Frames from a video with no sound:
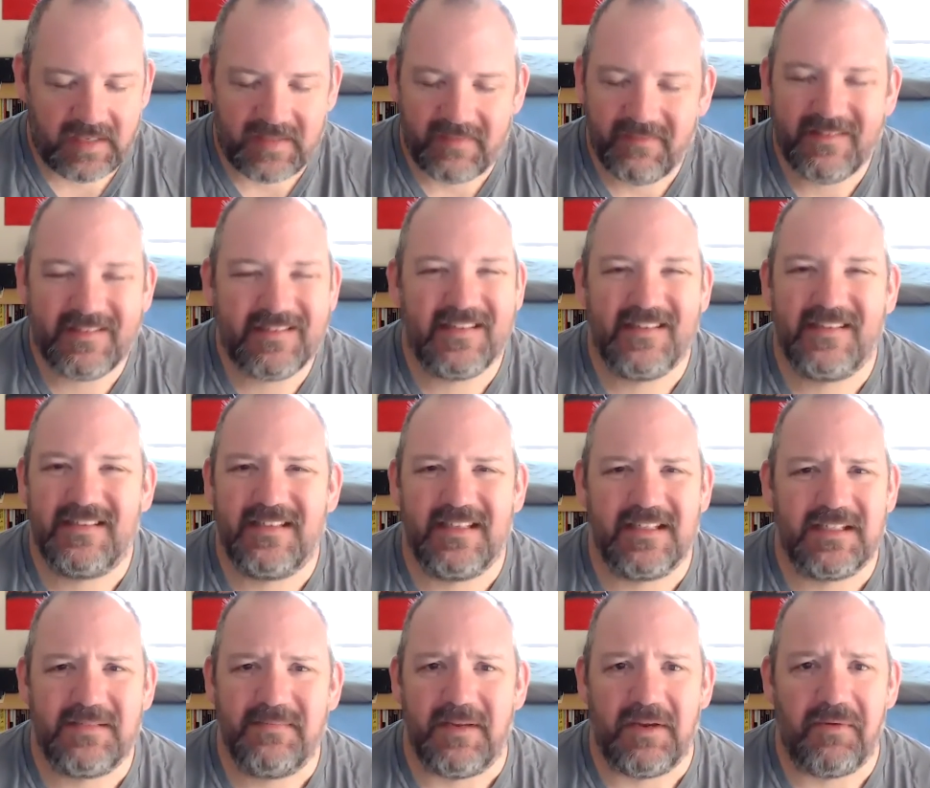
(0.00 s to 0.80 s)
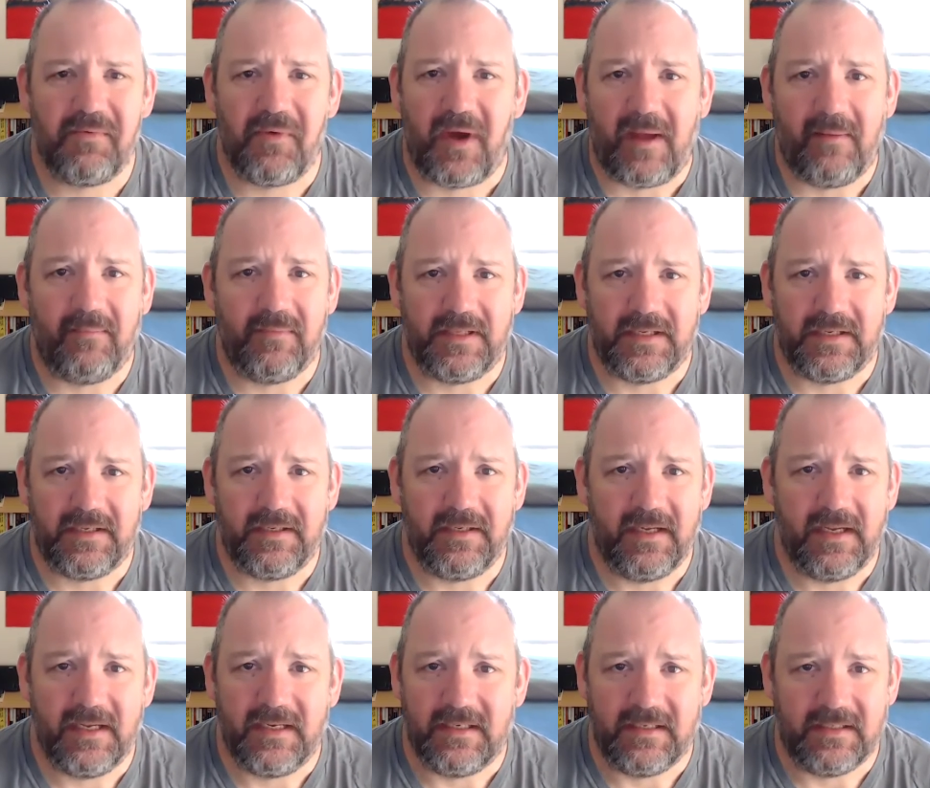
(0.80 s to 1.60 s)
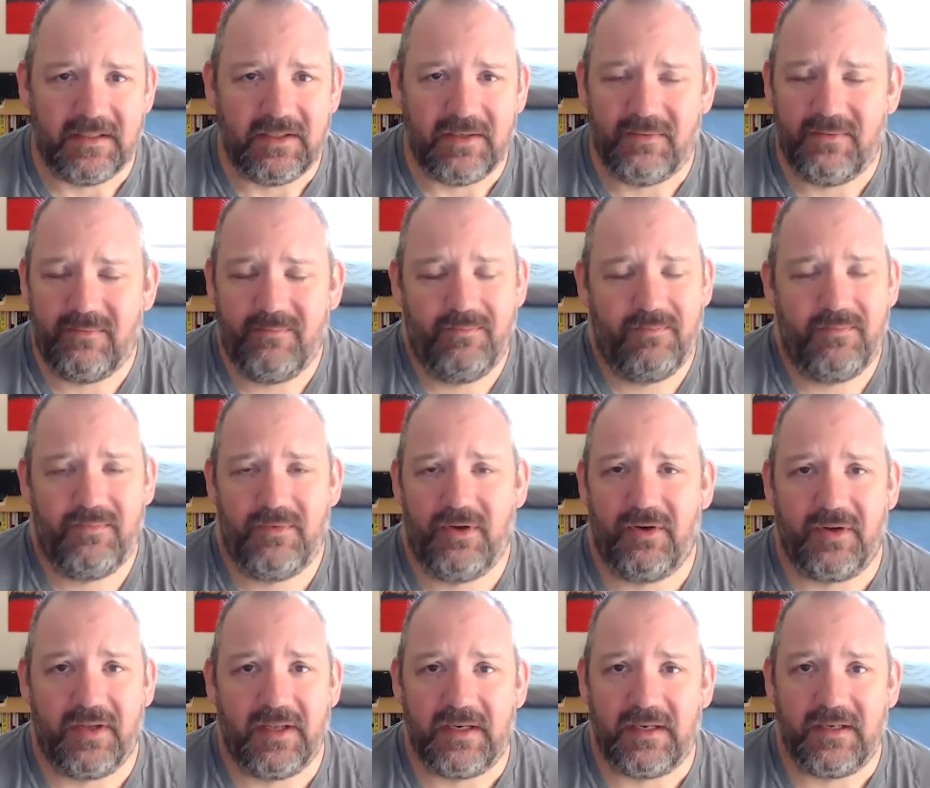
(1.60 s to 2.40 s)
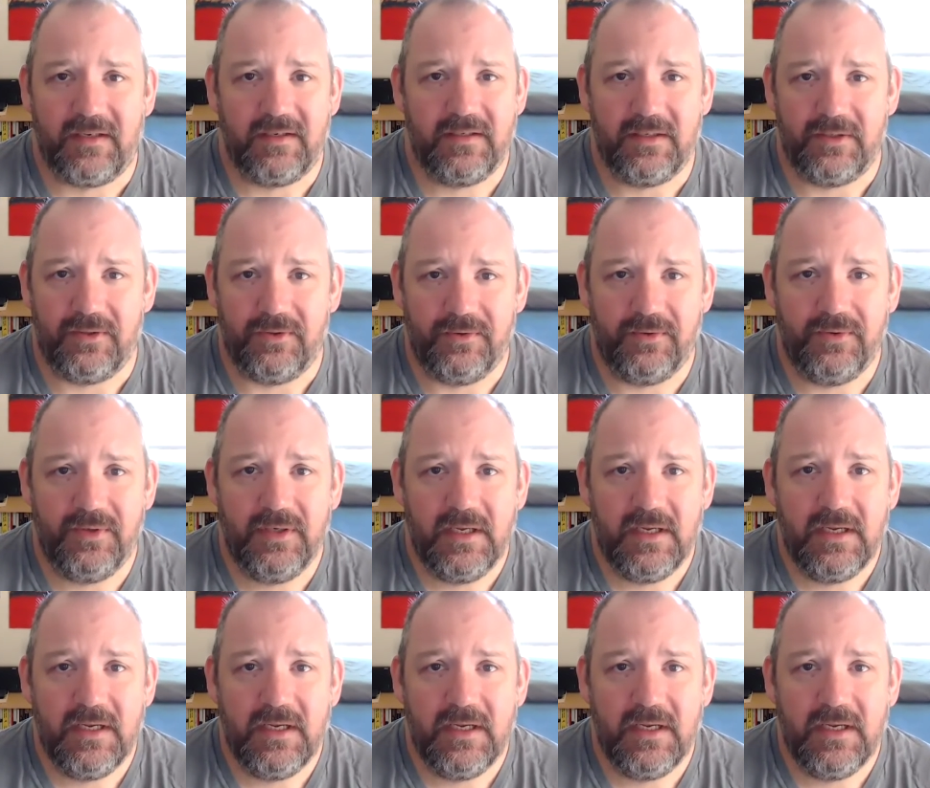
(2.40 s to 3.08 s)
This is just me rambling, and you're getting to